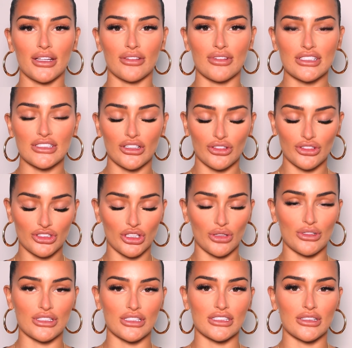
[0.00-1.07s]
The reason I got 2
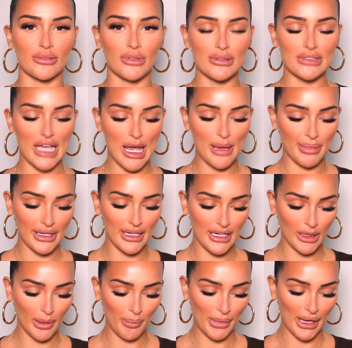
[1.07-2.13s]
is because sometimes ebony
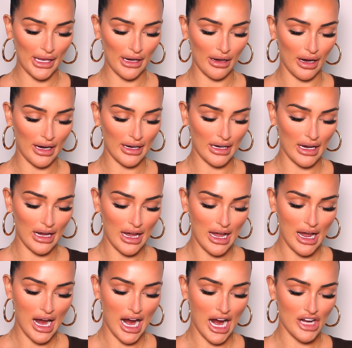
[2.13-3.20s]
can be like
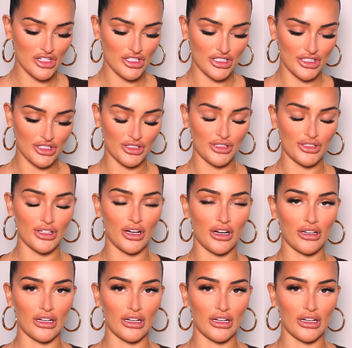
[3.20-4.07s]
actually too dark.